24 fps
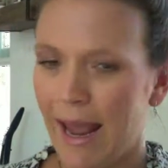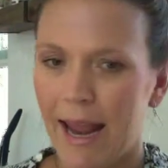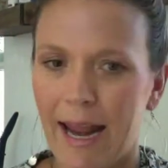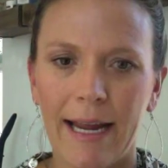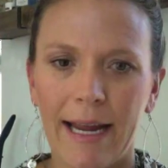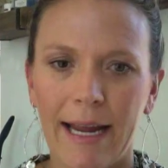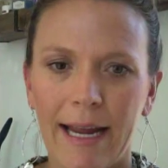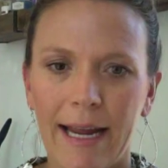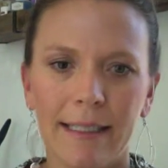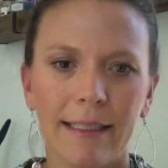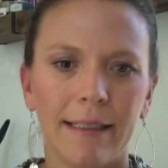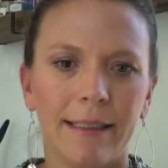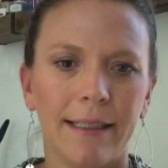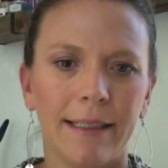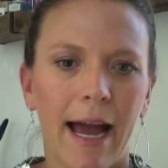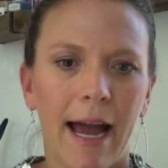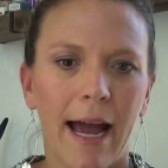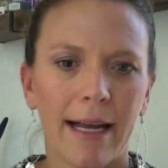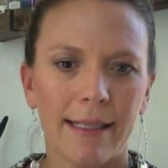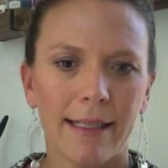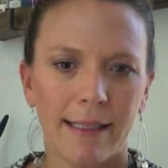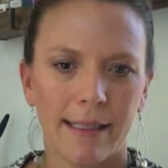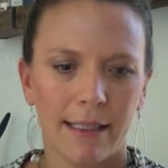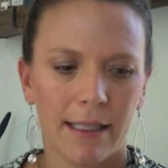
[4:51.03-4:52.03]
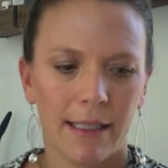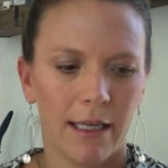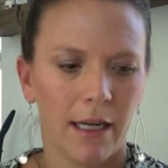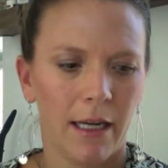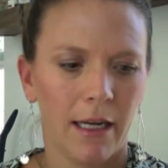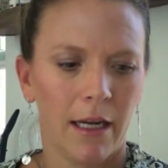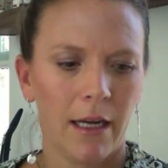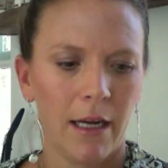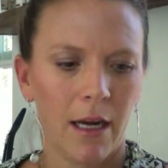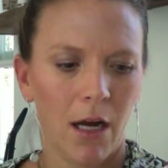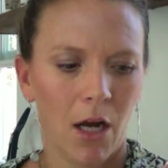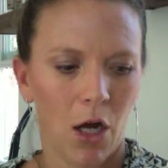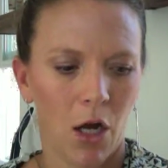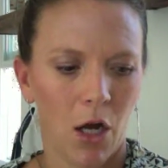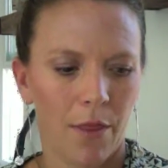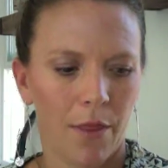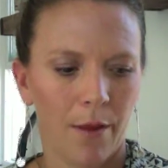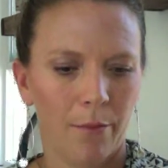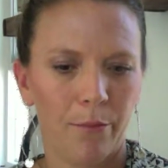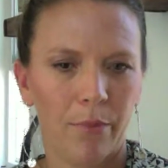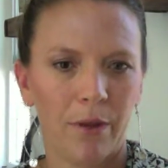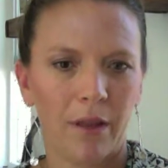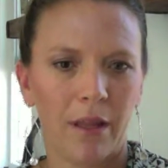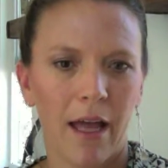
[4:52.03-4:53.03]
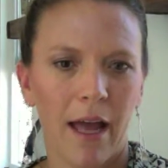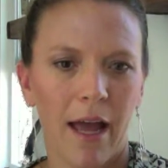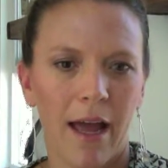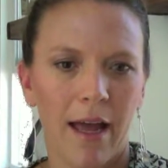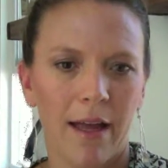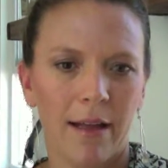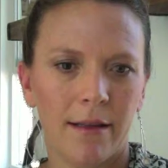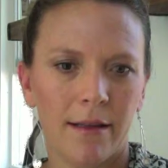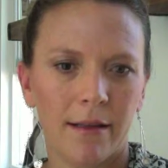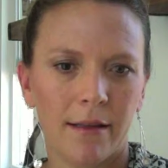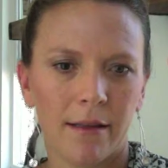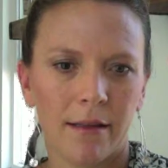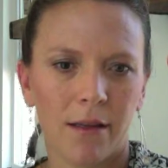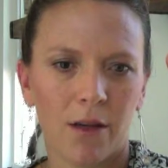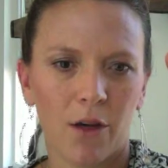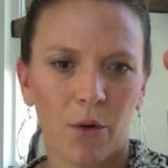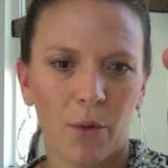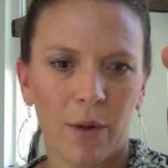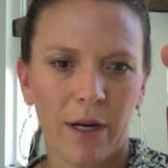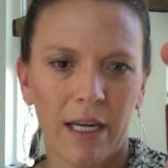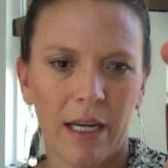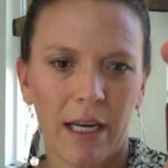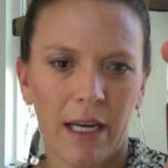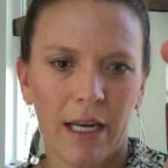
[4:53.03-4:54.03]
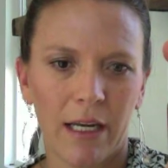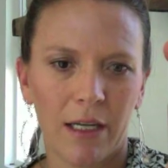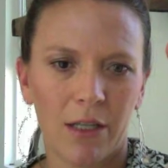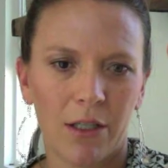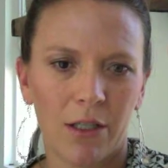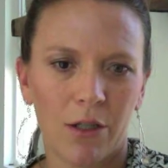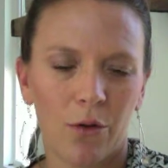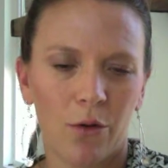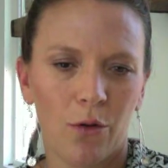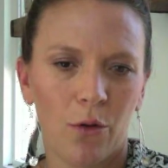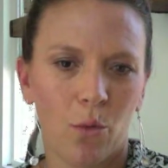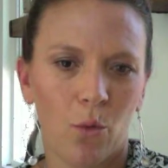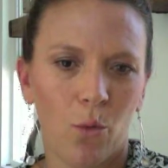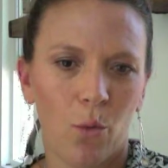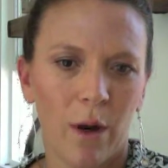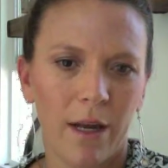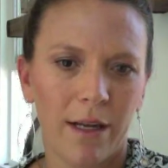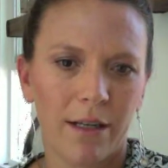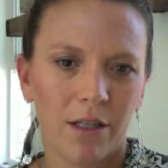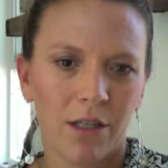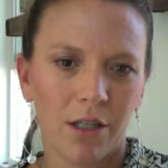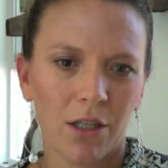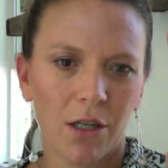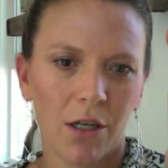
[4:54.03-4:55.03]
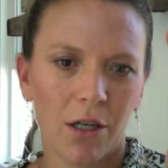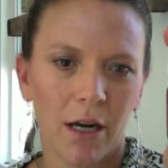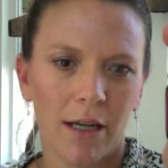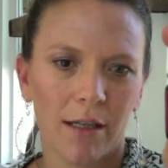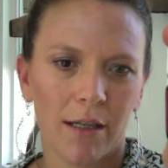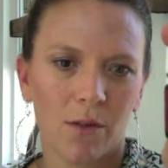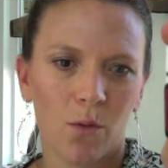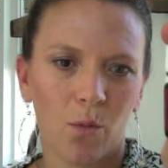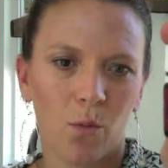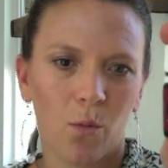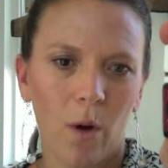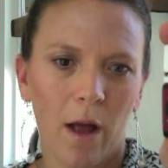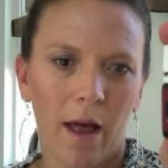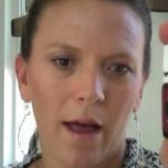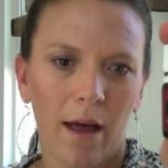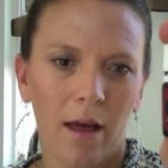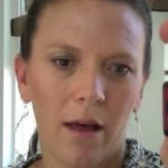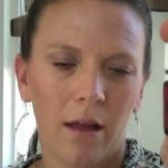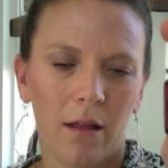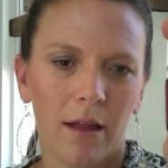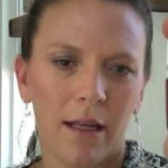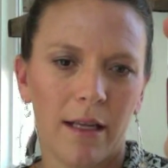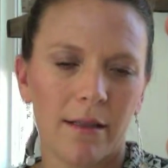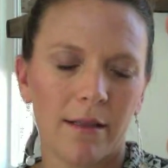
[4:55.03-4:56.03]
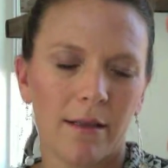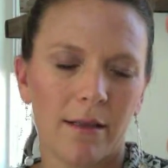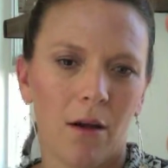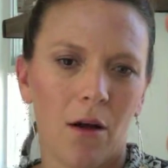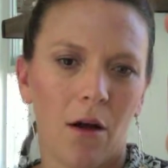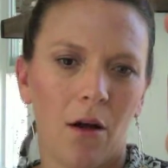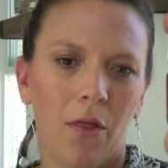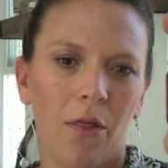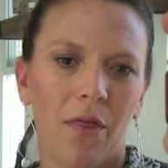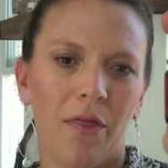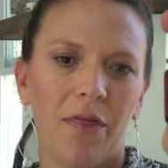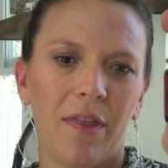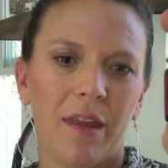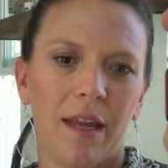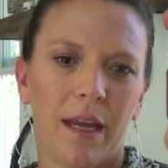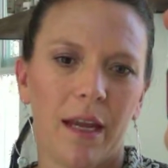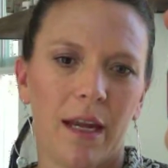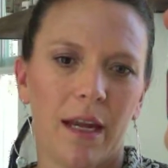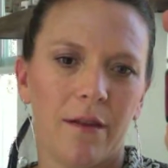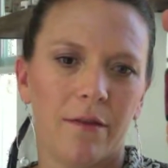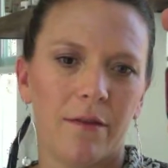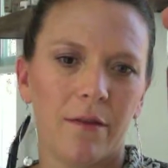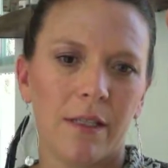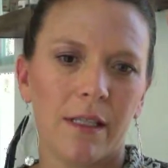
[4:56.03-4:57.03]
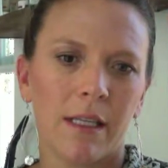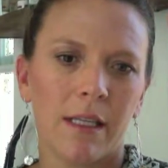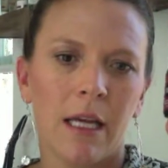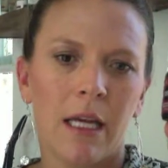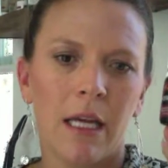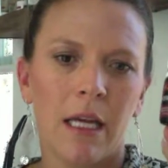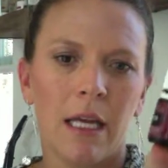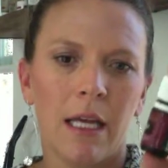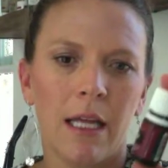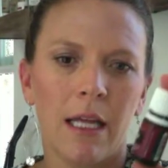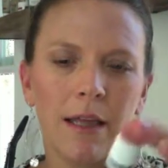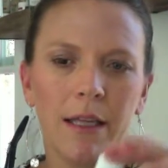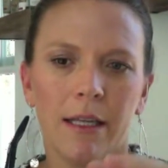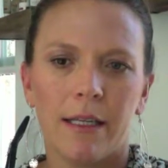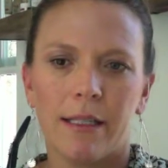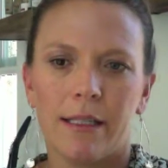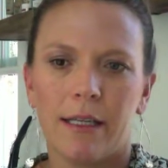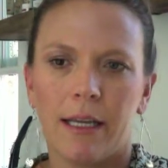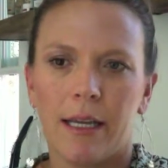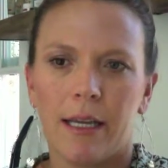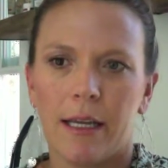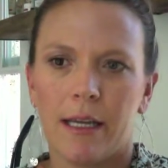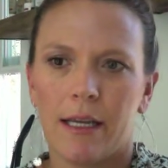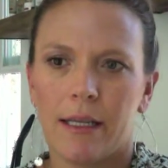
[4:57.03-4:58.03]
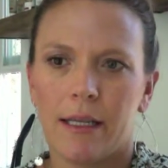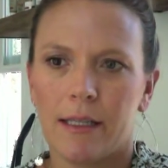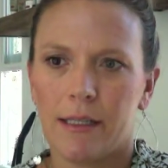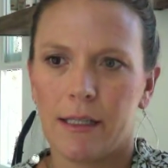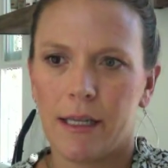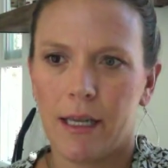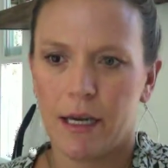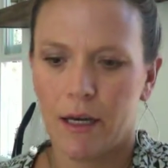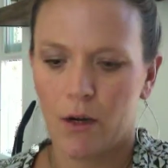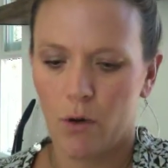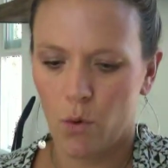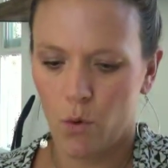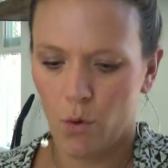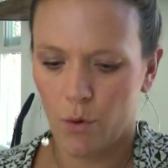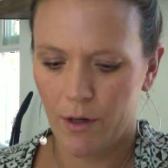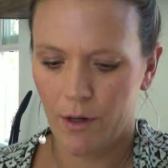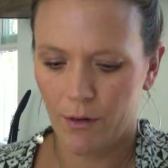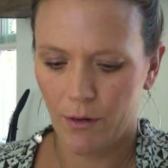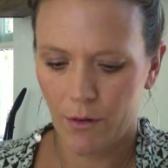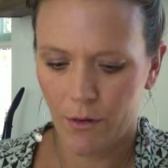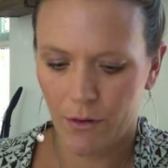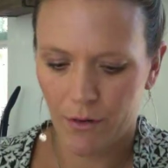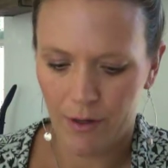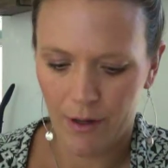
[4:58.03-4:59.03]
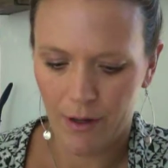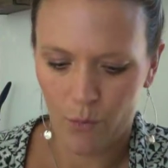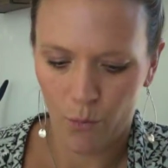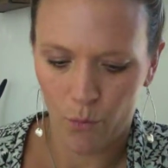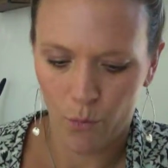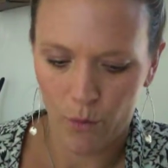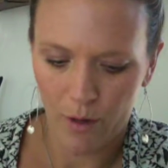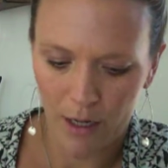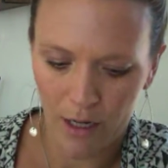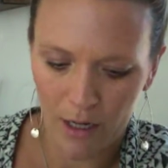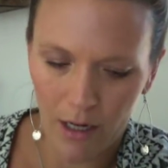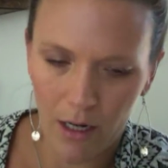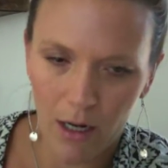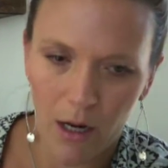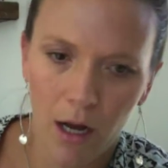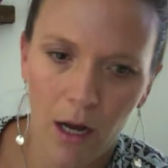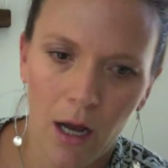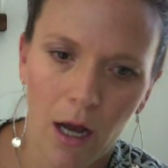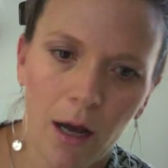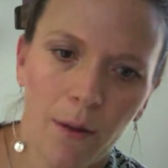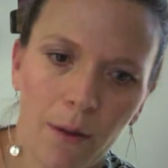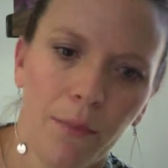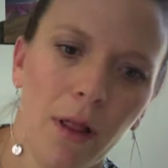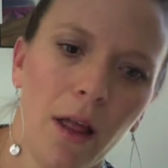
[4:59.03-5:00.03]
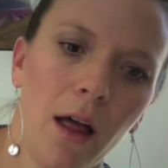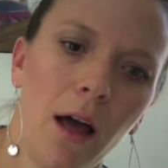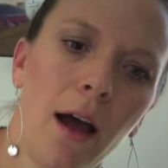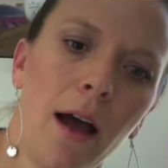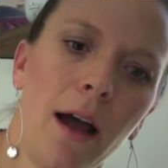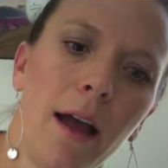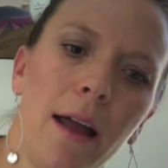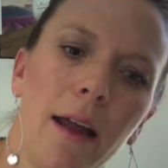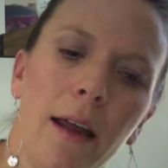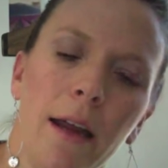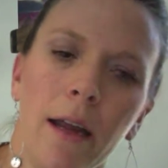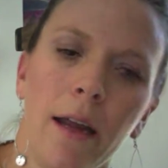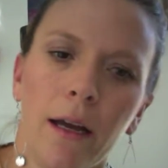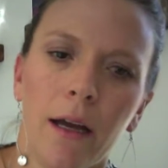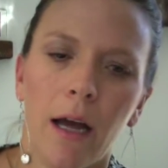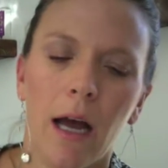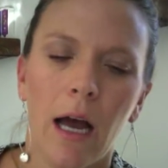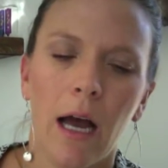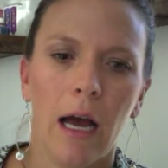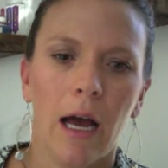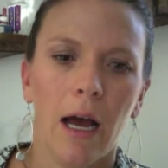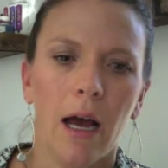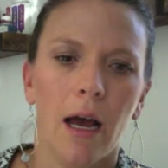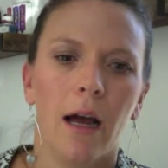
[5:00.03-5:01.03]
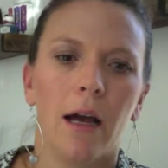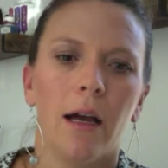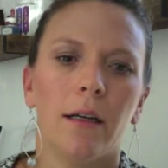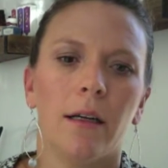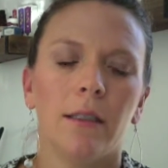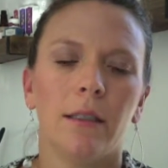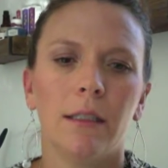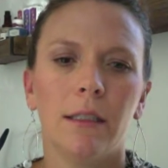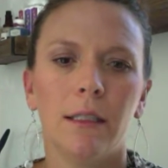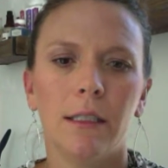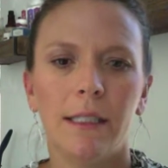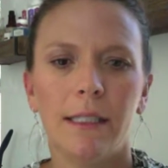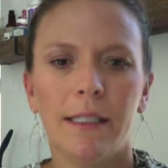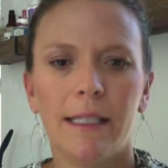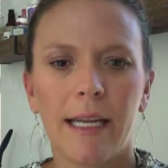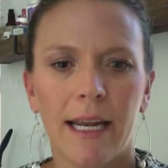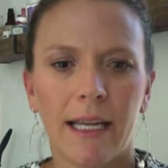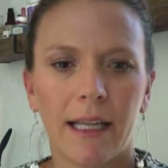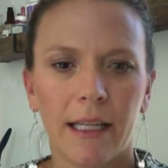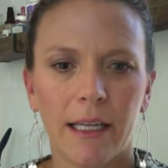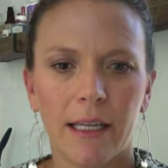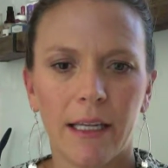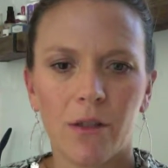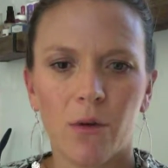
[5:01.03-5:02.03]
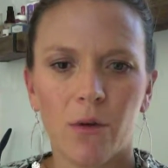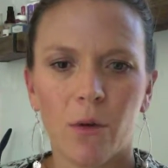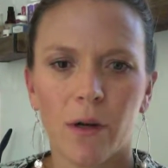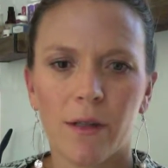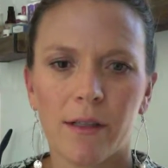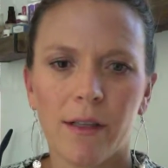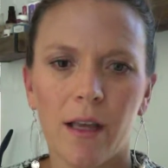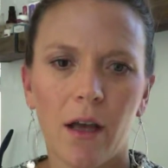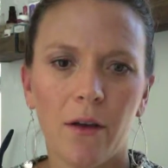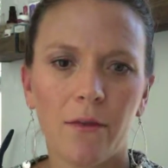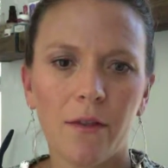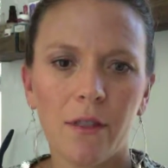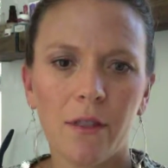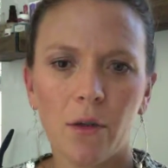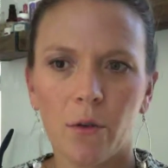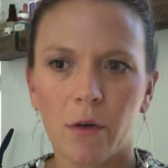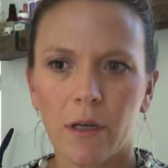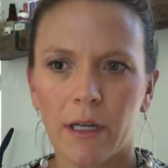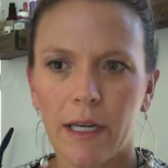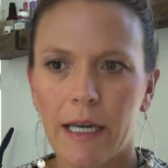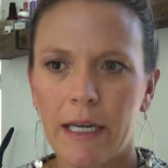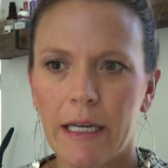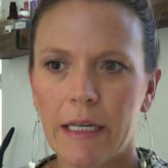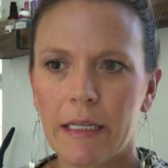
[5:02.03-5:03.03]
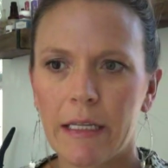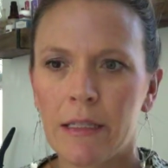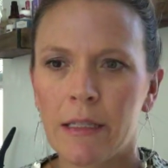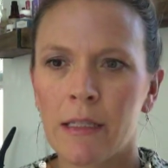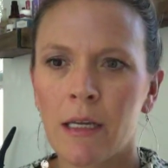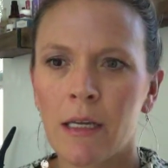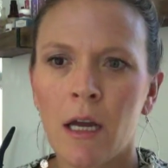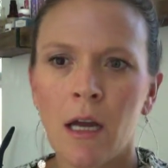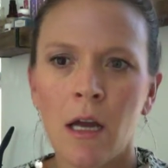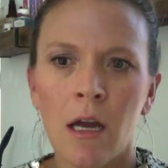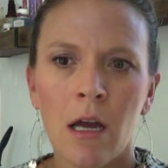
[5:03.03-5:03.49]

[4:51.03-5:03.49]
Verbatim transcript: And lastly, on the blends going into the winter as well is called Thieves. This is an oil that we apply uh, daily to ourselves, to our kids.